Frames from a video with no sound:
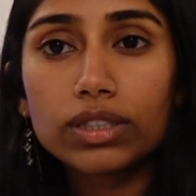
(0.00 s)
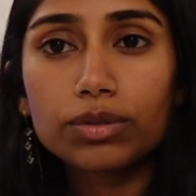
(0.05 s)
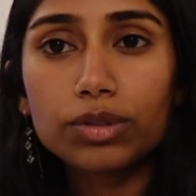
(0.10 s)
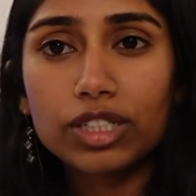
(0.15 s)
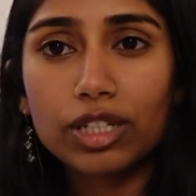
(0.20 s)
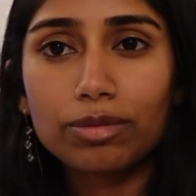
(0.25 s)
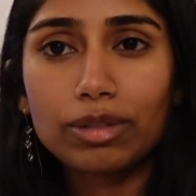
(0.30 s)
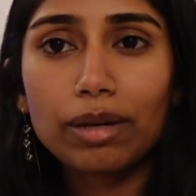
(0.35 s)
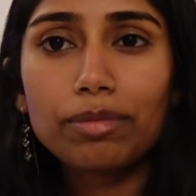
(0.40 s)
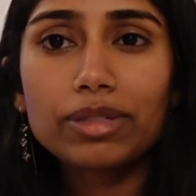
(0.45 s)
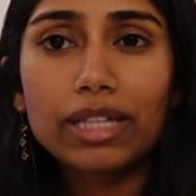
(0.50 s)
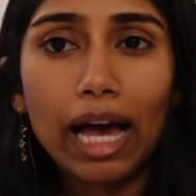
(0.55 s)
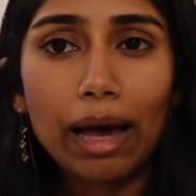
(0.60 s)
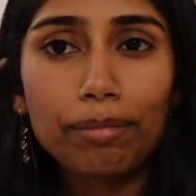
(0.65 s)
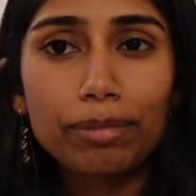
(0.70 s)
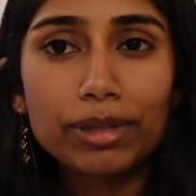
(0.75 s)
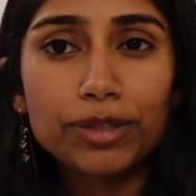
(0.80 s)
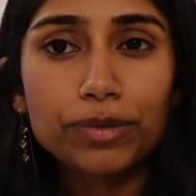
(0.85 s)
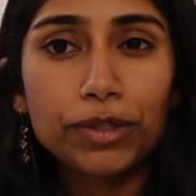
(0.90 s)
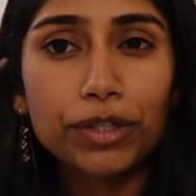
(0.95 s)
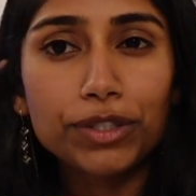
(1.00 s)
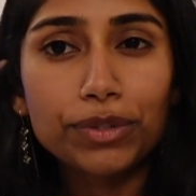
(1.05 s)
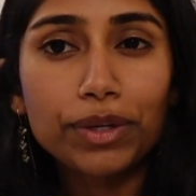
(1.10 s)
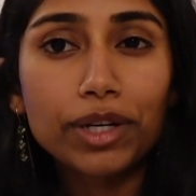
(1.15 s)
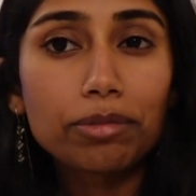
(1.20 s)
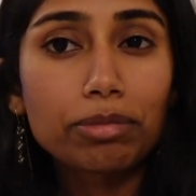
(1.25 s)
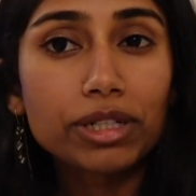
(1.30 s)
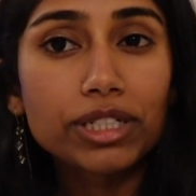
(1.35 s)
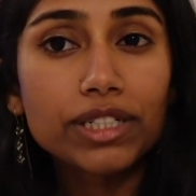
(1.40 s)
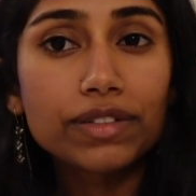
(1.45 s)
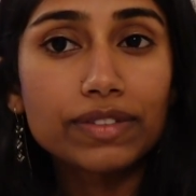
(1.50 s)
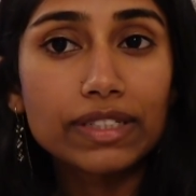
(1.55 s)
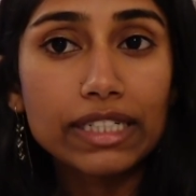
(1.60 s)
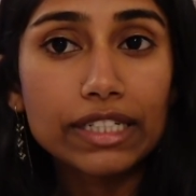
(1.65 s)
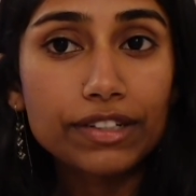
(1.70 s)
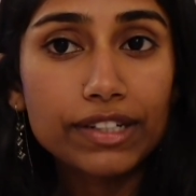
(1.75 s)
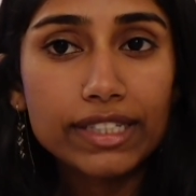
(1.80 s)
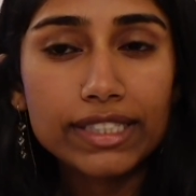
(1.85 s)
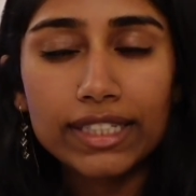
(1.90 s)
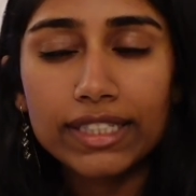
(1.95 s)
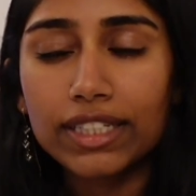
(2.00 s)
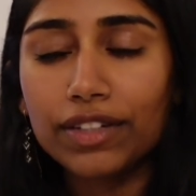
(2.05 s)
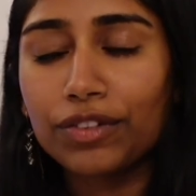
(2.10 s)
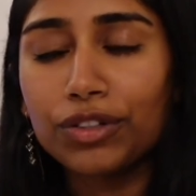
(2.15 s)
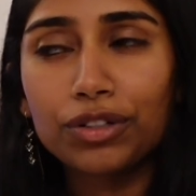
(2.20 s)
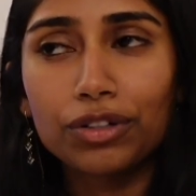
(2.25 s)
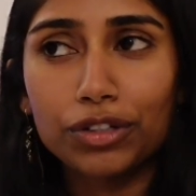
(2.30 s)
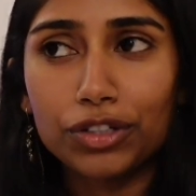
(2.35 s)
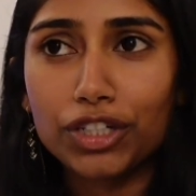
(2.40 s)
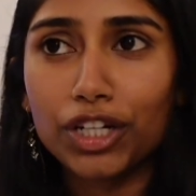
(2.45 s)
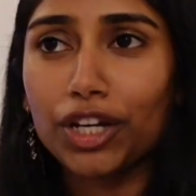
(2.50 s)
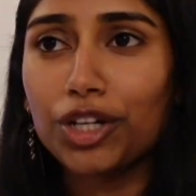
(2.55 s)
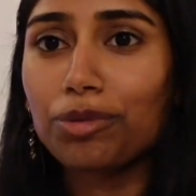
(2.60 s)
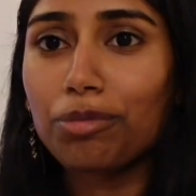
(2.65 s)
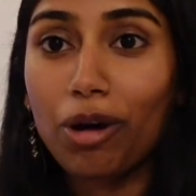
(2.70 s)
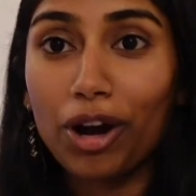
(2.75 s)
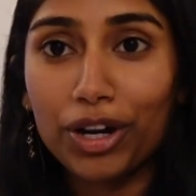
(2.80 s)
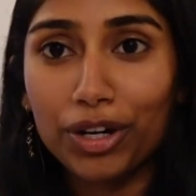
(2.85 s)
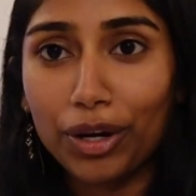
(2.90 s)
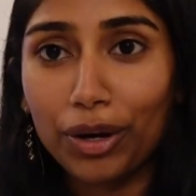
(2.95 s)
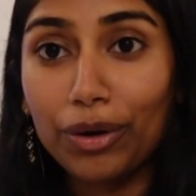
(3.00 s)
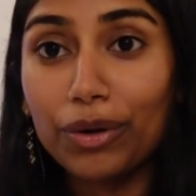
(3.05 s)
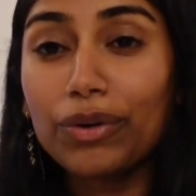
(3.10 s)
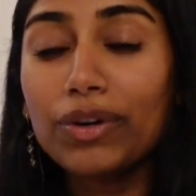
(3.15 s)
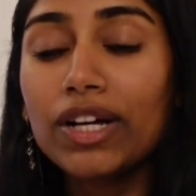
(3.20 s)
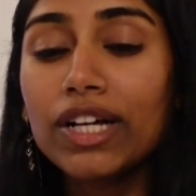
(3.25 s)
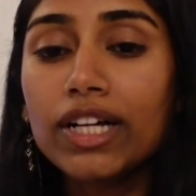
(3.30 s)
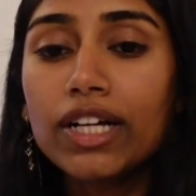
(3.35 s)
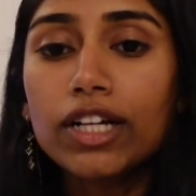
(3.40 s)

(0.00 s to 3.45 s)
which sometimes happens when you're doing a bunch of decreases. If you crochet, you probably know.